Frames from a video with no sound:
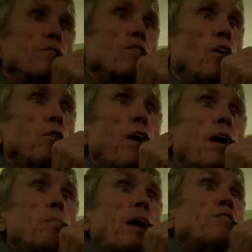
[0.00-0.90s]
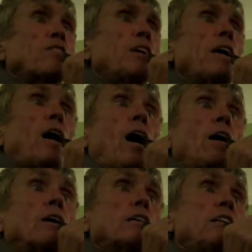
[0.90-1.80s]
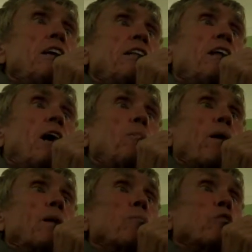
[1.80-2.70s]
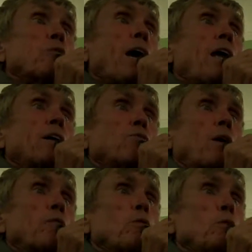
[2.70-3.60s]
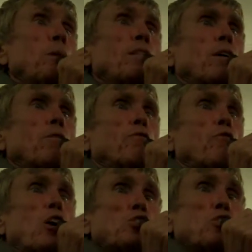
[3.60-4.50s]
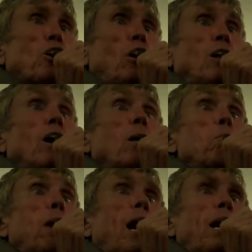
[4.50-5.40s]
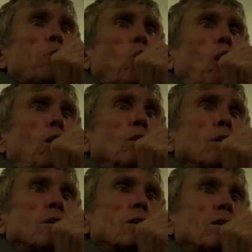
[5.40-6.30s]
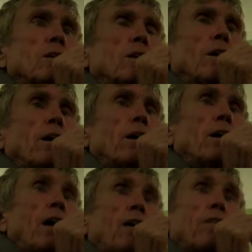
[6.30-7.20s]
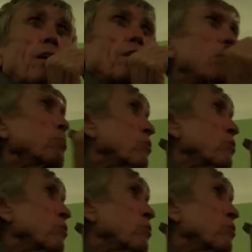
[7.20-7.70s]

So they basically cleaned up and created what will be the official Bible, and then they